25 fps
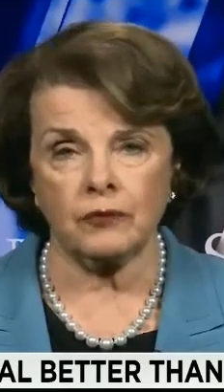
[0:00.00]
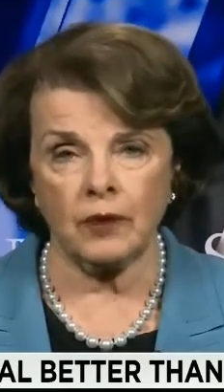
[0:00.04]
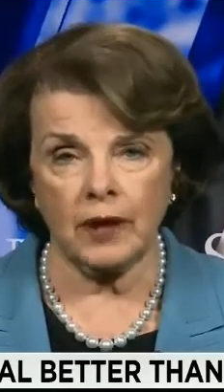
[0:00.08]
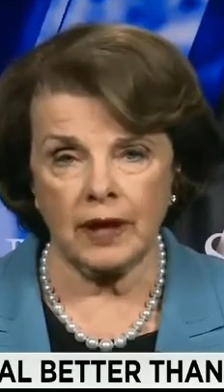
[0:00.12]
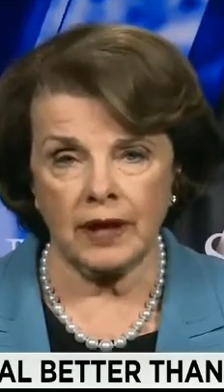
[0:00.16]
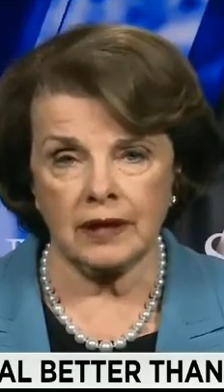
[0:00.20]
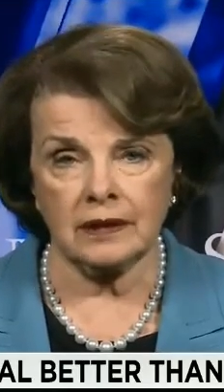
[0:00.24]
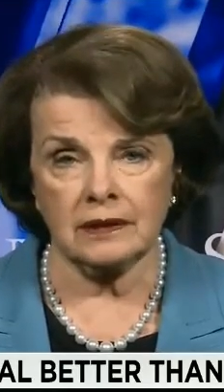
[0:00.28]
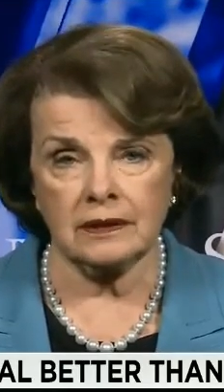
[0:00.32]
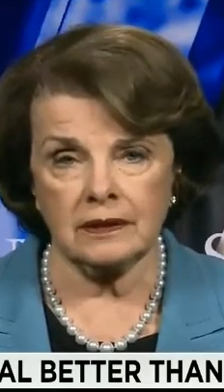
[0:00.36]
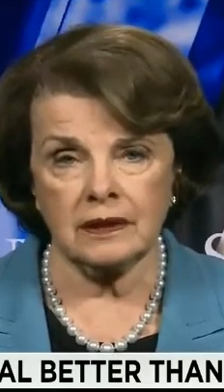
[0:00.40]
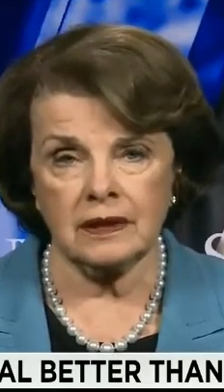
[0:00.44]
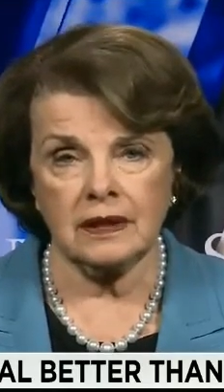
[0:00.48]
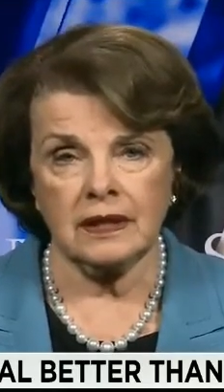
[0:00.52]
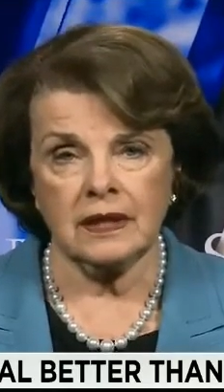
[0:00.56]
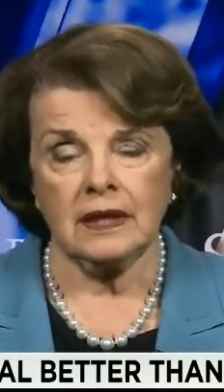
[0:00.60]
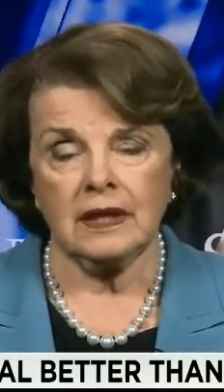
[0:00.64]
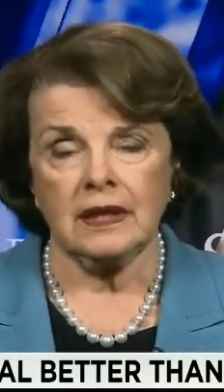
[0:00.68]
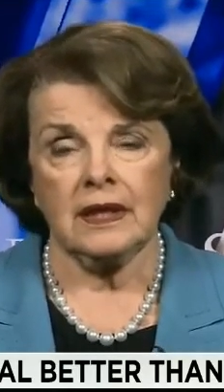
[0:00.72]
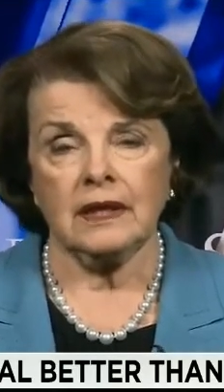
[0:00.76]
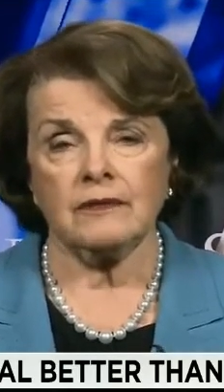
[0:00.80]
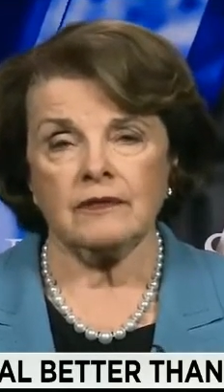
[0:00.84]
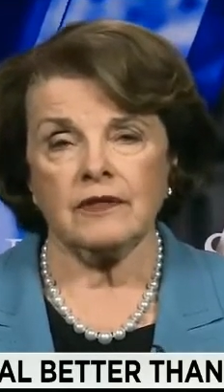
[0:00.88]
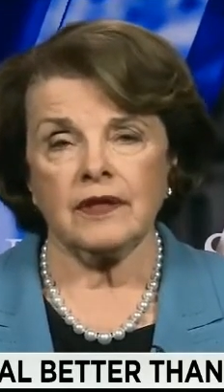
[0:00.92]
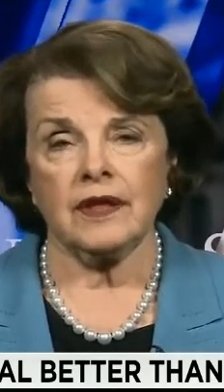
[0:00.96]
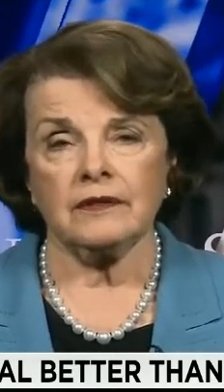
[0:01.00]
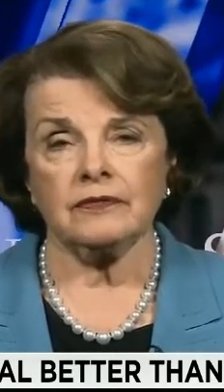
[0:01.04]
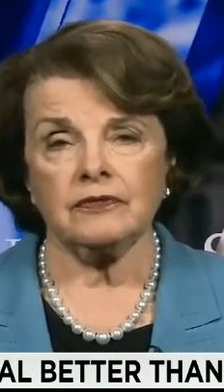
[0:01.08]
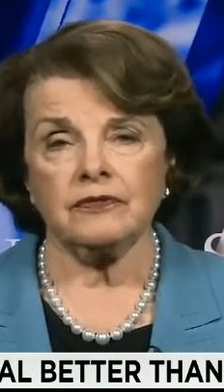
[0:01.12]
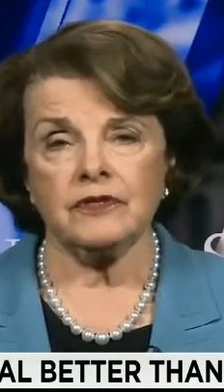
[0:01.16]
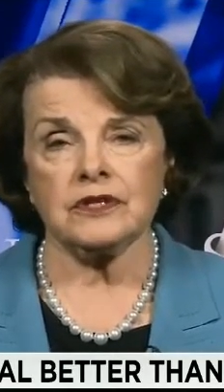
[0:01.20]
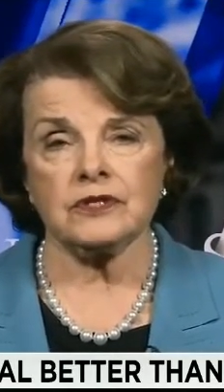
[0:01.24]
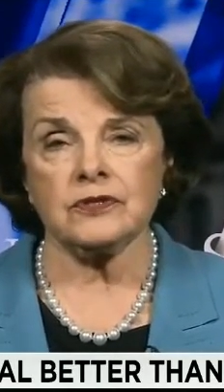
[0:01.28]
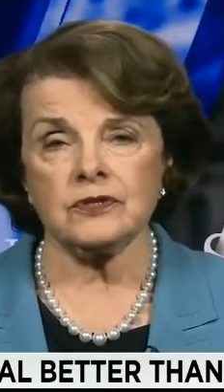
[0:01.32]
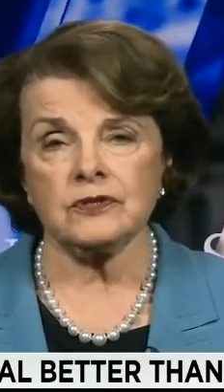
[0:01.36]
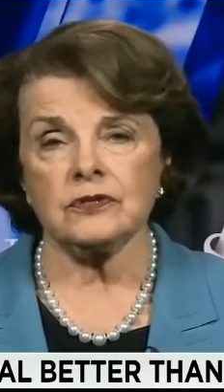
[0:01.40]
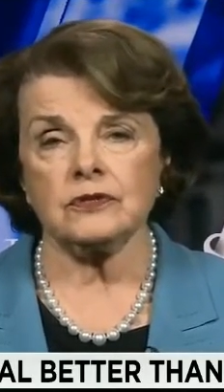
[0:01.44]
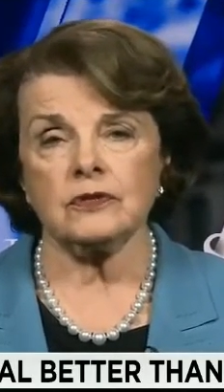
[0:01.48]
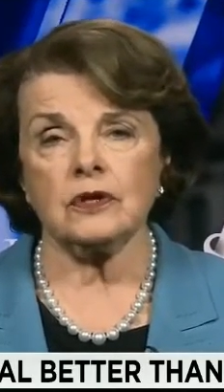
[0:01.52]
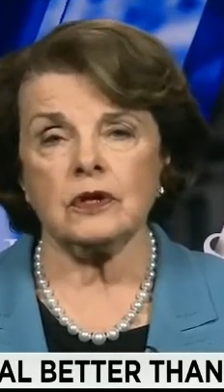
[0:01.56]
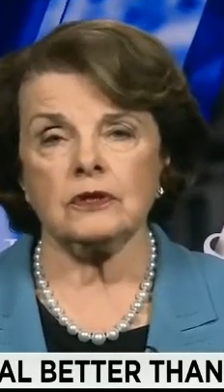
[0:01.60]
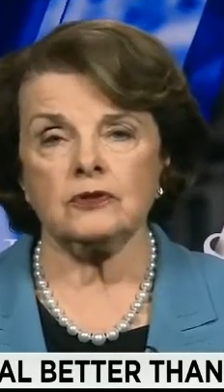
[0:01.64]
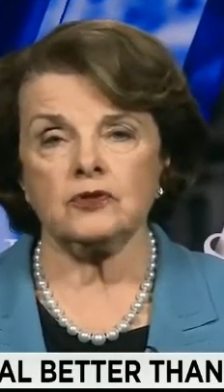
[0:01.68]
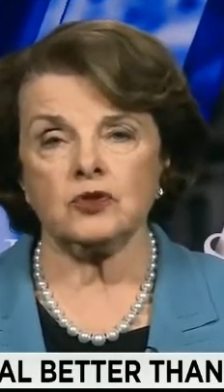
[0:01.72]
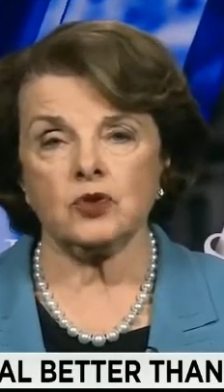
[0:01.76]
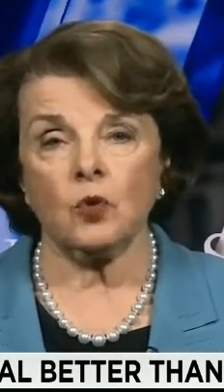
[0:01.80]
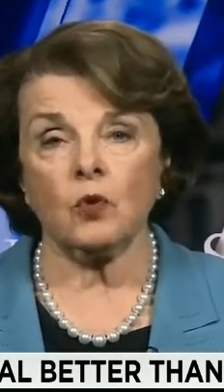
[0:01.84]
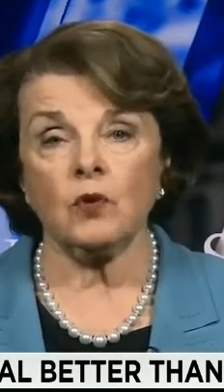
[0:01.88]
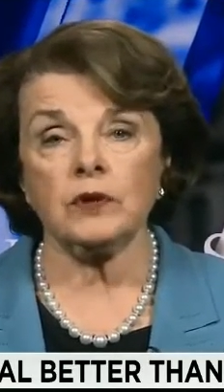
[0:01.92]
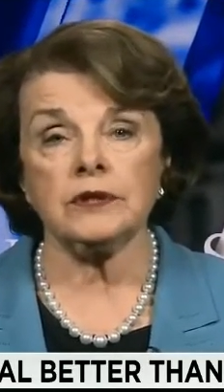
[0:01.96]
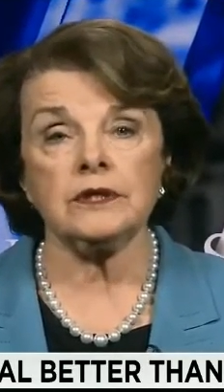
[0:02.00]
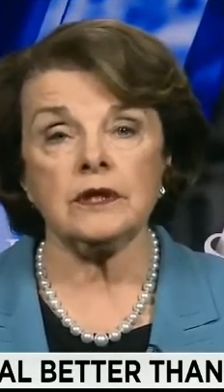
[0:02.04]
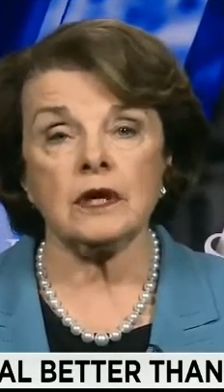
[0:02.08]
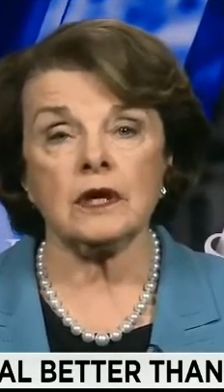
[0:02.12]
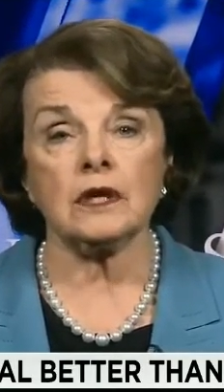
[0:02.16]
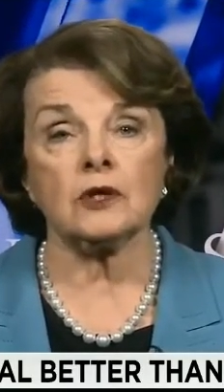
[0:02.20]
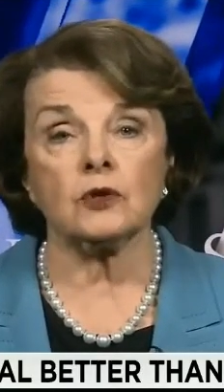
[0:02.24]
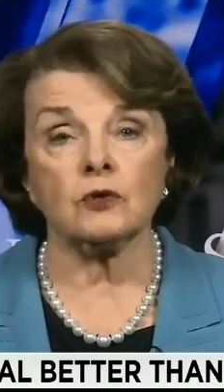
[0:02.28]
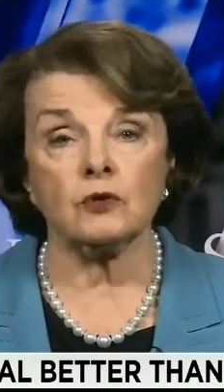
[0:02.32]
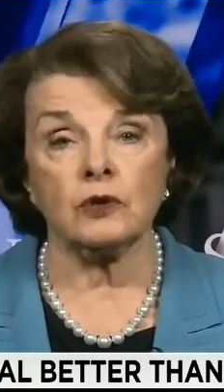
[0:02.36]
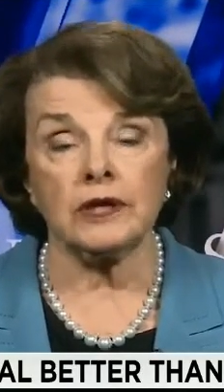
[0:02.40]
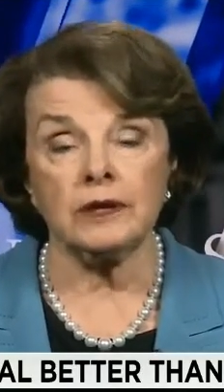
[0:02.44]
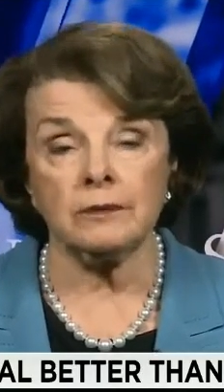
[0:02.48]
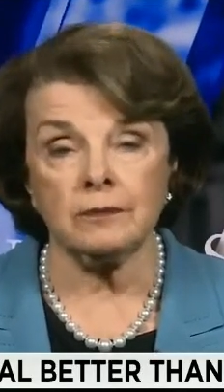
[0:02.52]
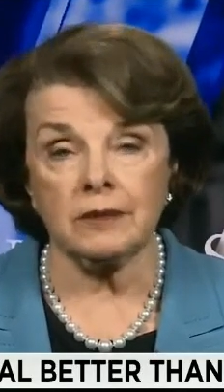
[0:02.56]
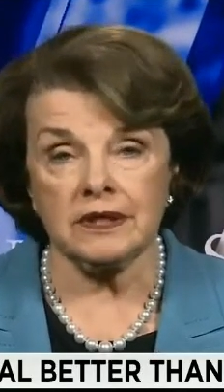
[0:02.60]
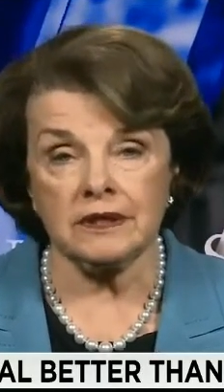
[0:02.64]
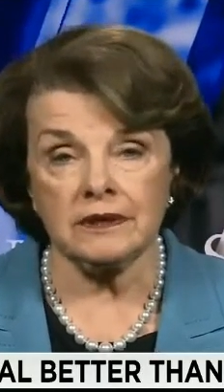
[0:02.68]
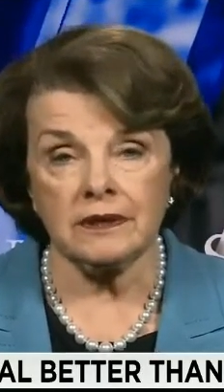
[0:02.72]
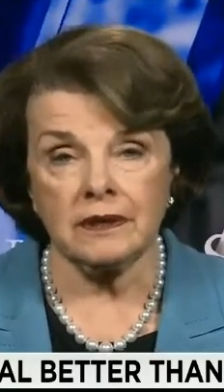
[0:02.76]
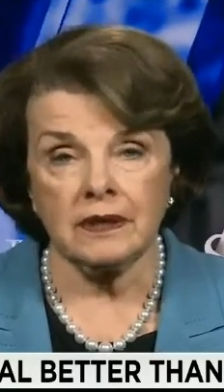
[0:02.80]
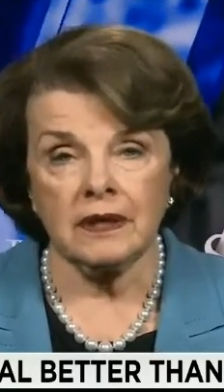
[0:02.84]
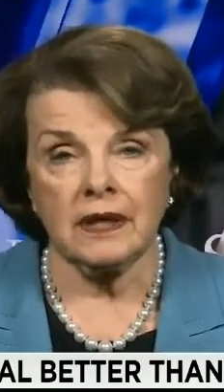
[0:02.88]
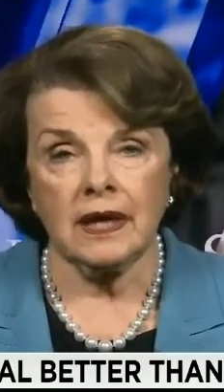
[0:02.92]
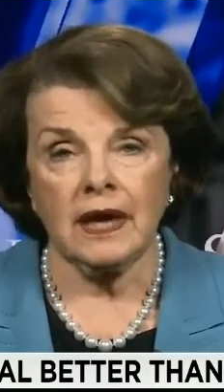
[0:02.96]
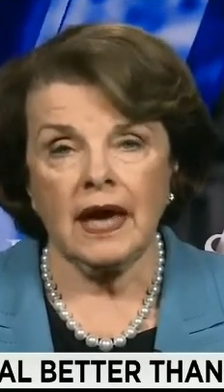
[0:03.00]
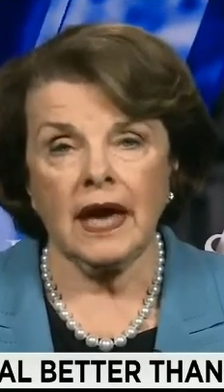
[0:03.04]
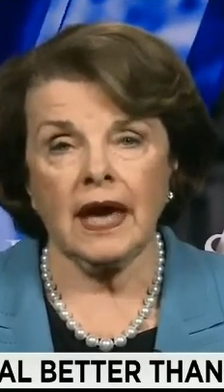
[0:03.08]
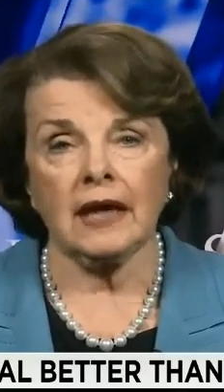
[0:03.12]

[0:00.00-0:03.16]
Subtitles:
I've read, that this joint agreement